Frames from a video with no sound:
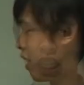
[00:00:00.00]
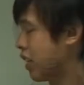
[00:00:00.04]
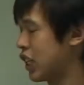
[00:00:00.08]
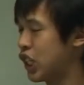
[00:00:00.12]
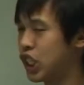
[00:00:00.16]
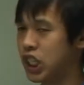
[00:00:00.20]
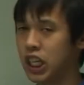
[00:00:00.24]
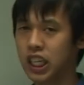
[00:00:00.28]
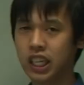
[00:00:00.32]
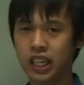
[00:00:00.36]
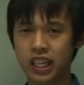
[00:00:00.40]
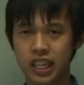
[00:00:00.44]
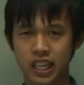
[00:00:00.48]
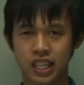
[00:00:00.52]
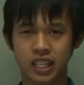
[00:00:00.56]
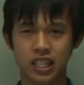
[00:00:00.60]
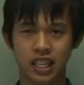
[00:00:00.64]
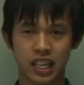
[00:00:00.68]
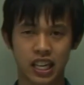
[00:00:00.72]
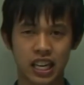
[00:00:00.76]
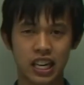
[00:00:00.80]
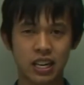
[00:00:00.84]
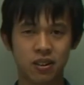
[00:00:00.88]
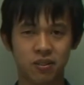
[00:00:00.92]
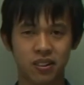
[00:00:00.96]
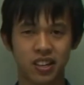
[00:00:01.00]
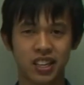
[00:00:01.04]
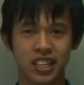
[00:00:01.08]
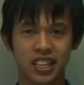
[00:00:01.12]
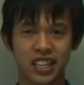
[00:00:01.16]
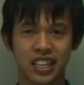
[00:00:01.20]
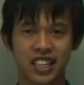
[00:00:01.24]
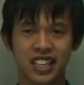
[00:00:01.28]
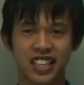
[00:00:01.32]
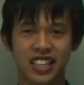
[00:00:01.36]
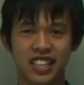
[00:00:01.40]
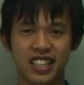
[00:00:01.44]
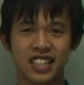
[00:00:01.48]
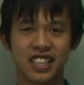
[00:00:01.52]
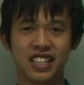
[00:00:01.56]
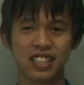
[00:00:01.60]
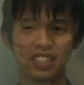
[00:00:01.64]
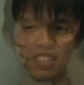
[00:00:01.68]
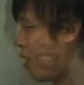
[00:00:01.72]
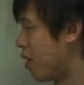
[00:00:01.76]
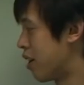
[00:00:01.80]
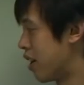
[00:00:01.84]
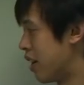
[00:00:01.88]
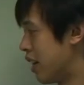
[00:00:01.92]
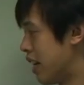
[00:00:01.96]
gently is the key word here,
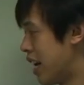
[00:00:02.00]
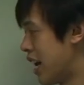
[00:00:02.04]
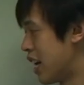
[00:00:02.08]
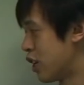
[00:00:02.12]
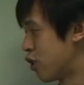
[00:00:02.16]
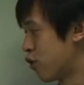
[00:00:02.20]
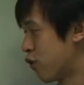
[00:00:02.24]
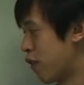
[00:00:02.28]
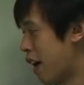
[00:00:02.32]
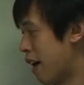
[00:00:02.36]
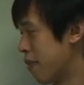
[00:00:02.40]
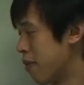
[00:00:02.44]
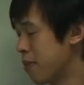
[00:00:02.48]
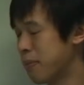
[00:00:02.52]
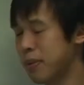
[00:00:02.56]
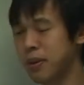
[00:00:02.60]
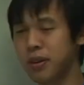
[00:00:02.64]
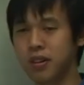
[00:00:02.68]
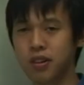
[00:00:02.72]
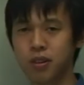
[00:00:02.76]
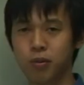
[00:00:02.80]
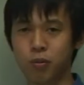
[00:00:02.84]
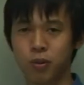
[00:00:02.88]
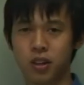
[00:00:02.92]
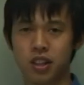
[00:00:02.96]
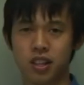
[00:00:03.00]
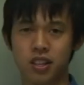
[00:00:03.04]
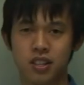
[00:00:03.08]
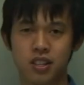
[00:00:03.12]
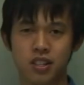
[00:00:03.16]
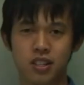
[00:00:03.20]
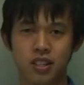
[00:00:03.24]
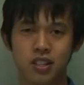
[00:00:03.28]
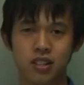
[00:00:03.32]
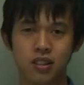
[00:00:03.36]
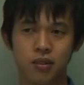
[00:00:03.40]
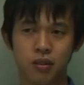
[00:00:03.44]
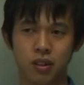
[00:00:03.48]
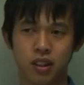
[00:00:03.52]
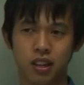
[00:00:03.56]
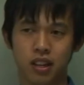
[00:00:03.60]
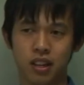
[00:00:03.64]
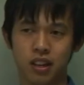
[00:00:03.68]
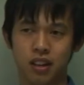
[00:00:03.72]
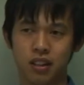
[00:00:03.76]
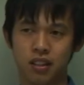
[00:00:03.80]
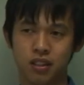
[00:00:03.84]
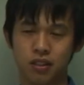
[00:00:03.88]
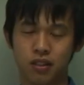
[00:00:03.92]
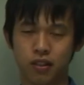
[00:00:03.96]
on a large fiber board with a, with
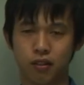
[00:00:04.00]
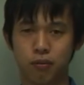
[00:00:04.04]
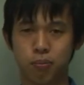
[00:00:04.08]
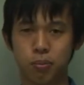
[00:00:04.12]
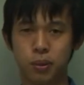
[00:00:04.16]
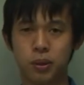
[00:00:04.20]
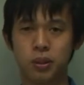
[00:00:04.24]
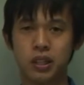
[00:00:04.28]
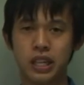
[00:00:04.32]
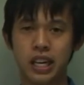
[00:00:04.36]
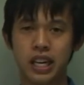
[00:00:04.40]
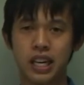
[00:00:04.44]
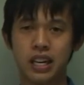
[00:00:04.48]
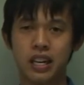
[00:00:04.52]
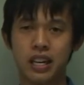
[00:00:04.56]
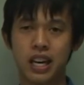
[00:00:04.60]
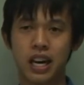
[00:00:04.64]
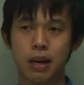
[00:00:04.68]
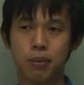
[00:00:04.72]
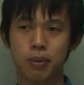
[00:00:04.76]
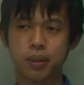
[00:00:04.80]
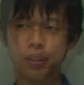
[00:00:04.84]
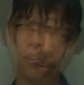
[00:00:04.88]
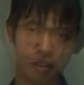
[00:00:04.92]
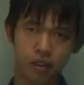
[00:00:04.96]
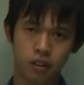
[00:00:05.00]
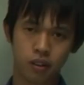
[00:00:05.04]
a sort of ball head hammer.